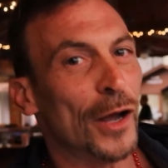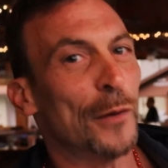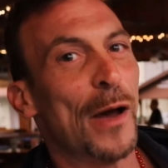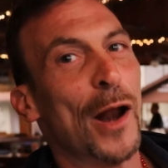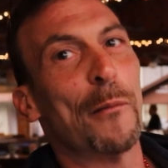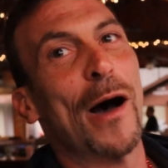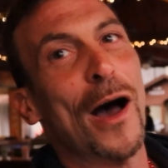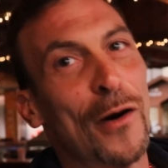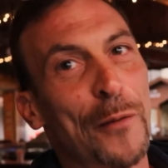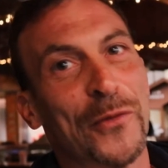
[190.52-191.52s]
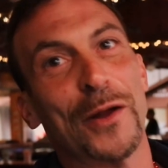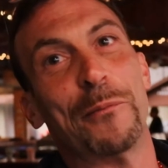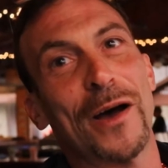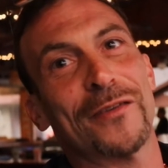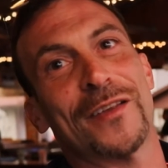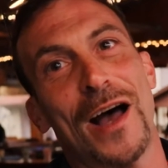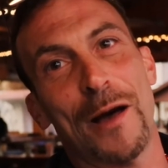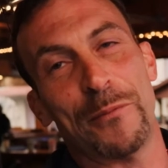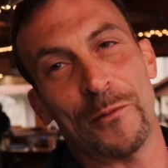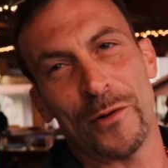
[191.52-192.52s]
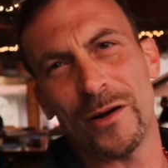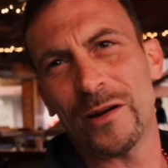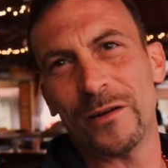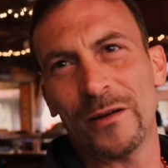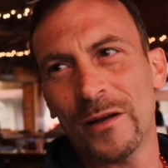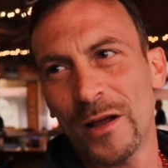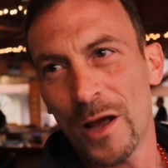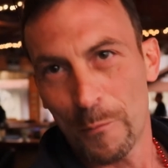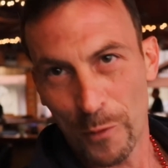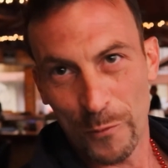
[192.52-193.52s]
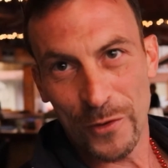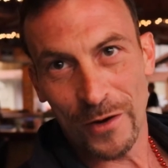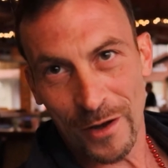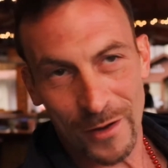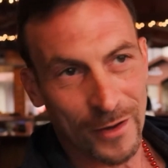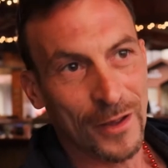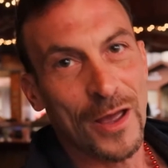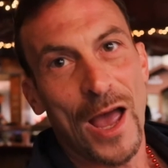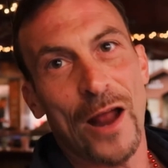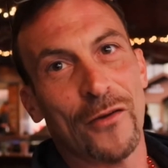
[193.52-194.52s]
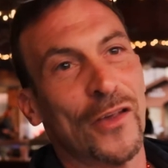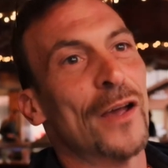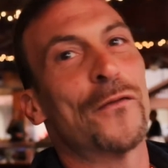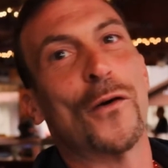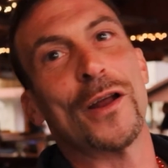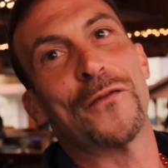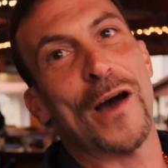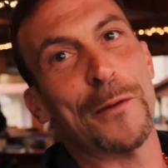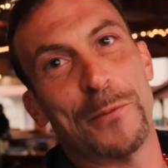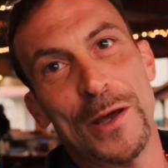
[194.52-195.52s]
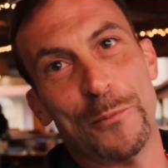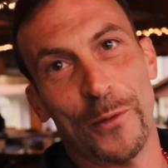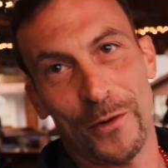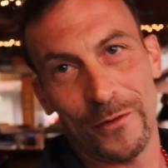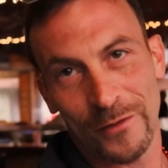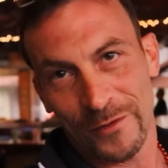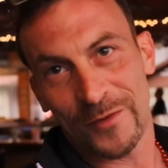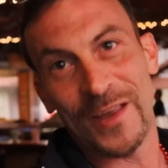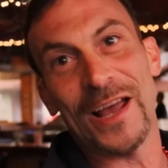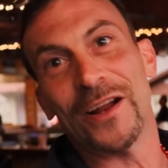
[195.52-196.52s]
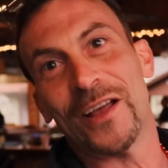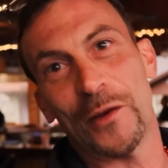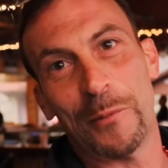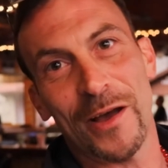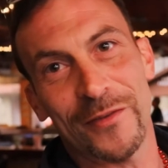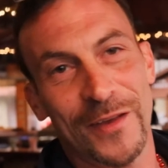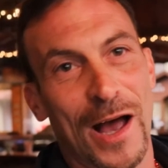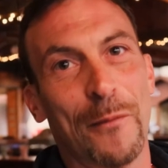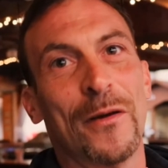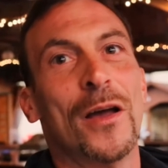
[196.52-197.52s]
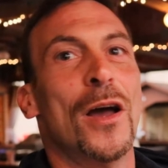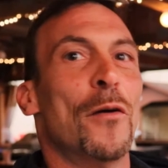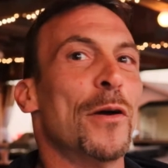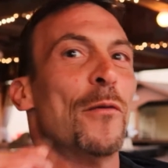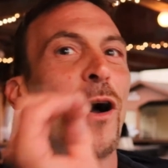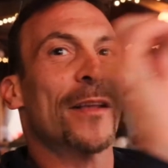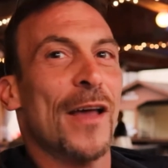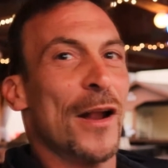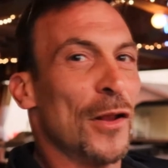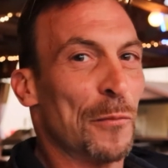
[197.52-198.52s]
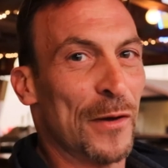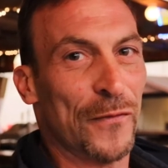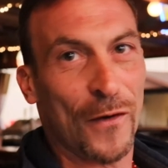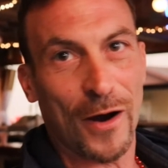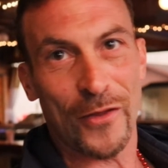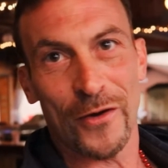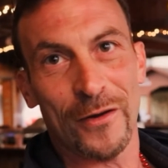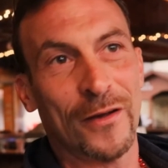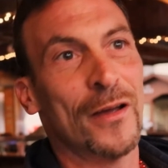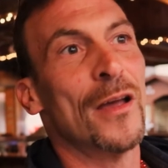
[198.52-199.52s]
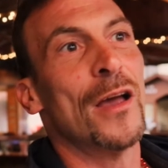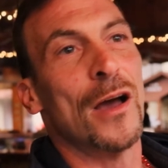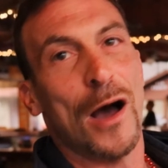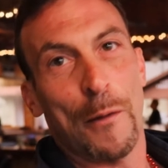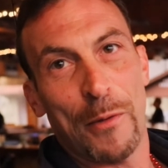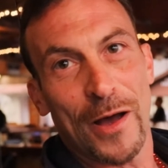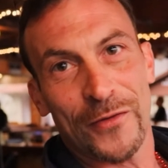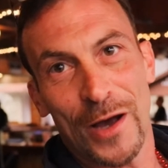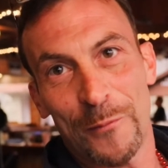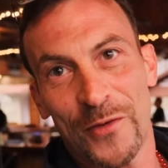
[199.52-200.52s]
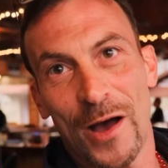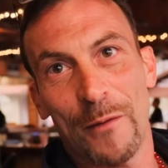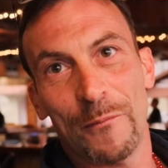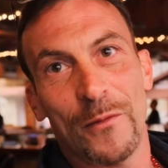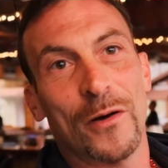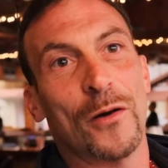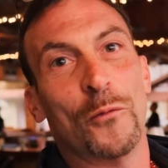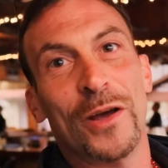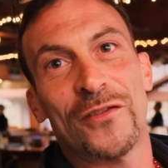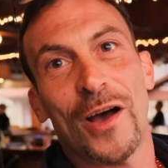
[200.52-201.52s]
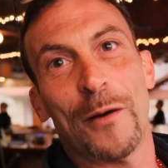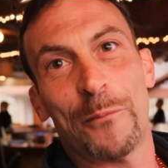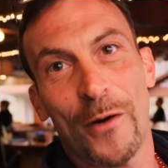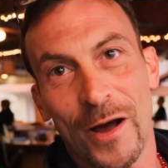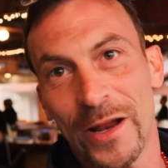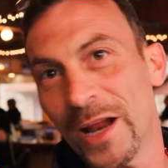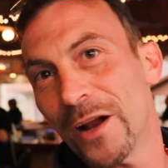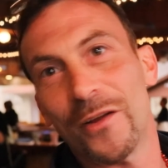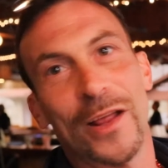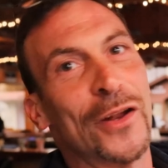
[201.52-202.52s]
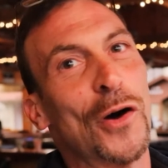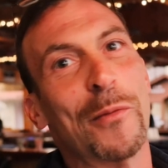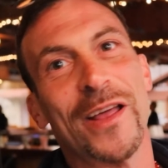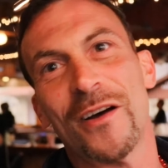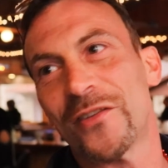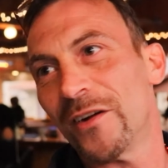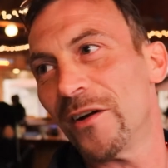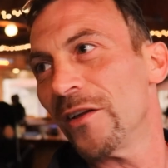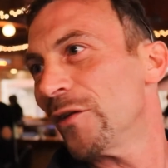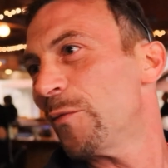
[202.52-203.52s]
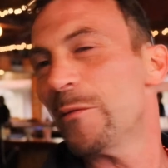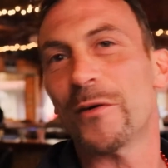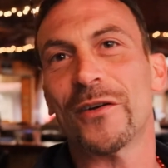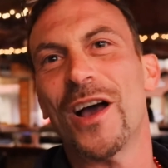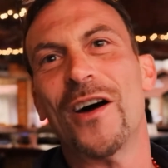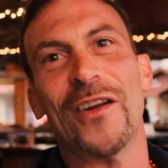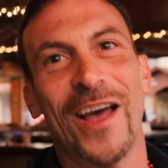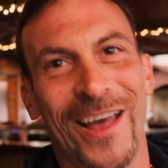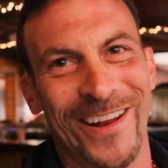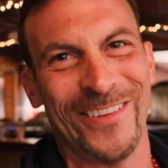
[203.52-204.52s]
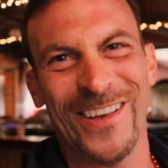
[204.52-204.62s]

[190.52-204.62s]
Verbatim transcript: about a mile up to the bus stop, and we're in Bermuda, and there's like 45 people standing at the bus stop. We walked out a little bit farther, a bus comes up, we jump on, and they don't let nobody else on. All these people are yelling at us.